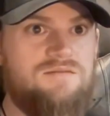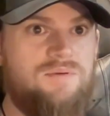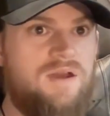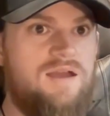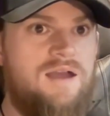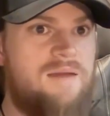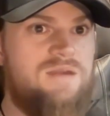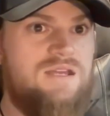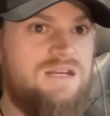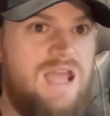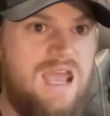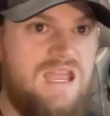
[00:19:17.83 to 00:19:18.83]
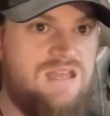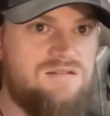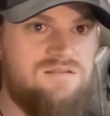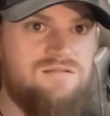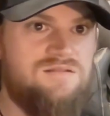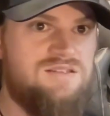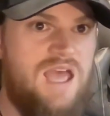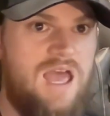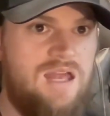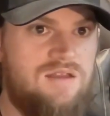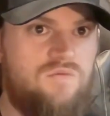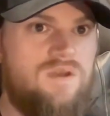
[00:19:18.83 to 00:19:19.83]
but 8,
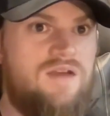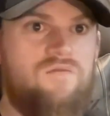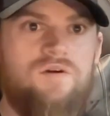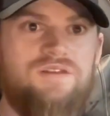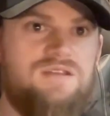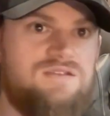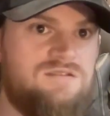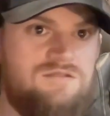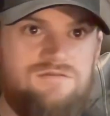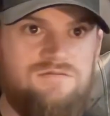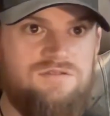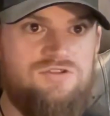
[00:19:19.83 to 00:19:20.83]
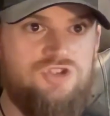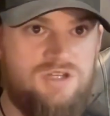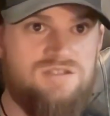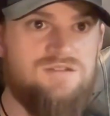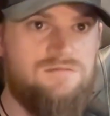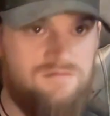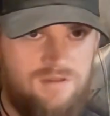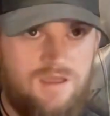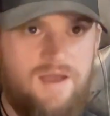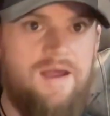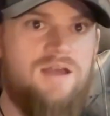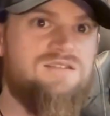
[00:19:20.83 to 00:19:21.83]
10, and we have one that's just
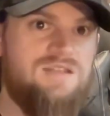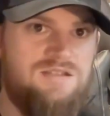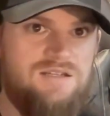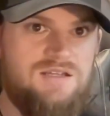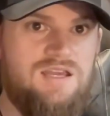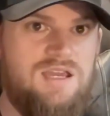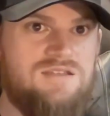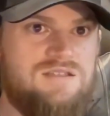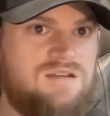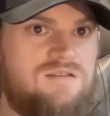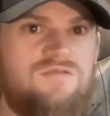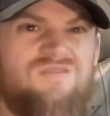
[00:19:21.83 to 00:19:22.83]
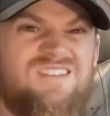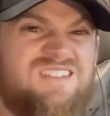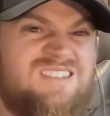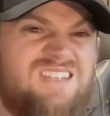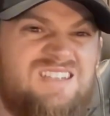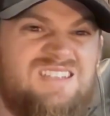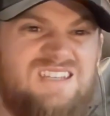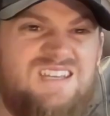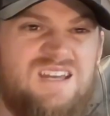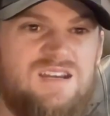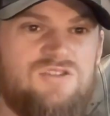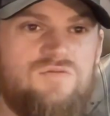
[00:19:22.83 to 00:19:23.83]
sent in a case study. They're doing
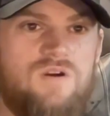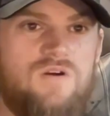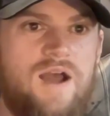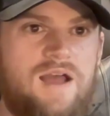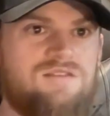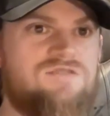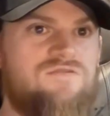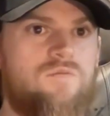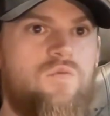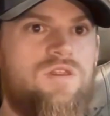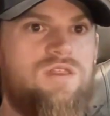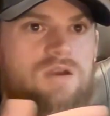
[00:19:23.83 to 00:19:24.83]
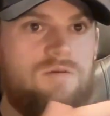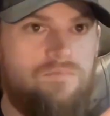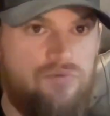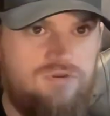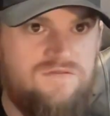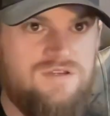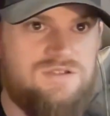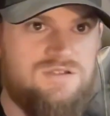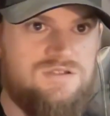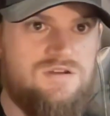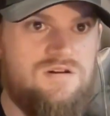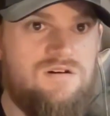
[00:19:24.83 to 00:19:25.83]
16x ROAS from when they previously
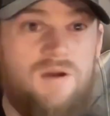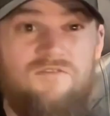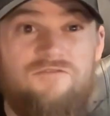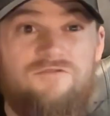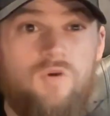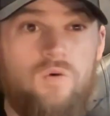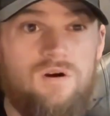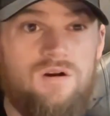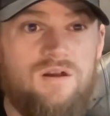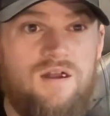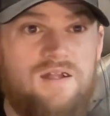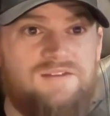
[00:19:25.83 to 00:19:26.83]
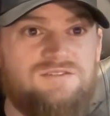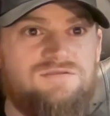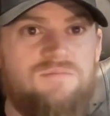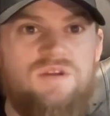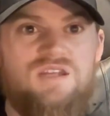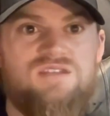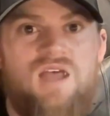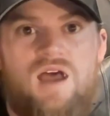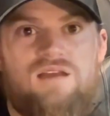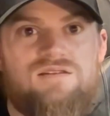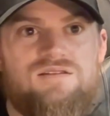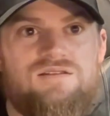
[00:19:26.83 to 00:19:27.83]
started about 4. It's
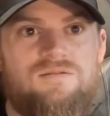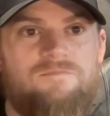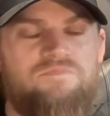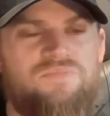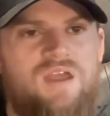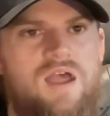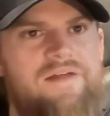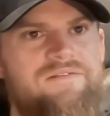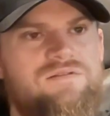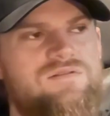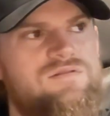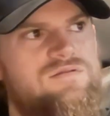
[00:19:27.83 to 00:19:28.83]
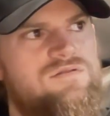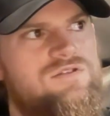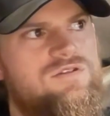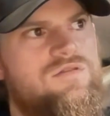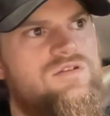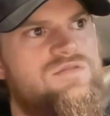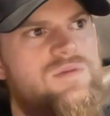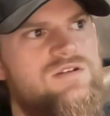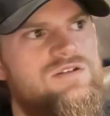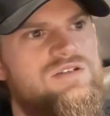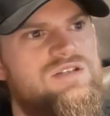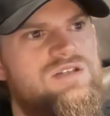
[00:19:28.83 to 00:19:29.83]
nuts. And so as much
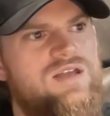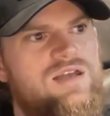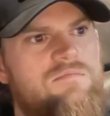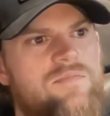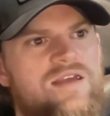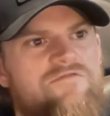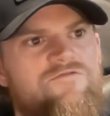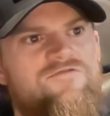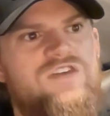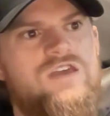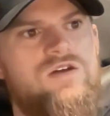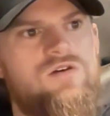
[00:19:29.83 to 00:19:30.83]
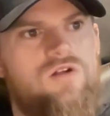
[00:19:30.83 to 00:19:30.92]
as it might feel